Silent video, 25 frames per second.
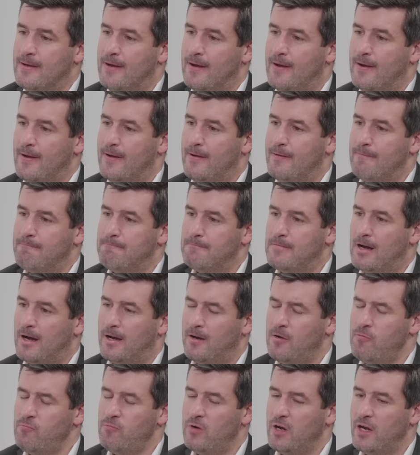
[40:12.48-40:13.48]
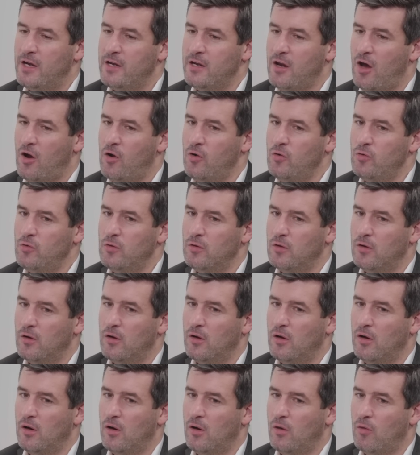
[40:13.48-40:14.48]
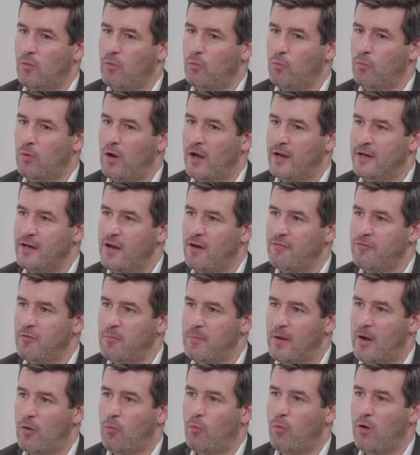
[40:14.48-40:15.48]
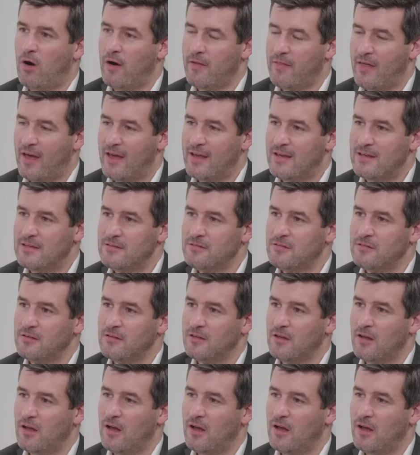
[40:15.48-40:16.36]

I don't really know enough about why that is.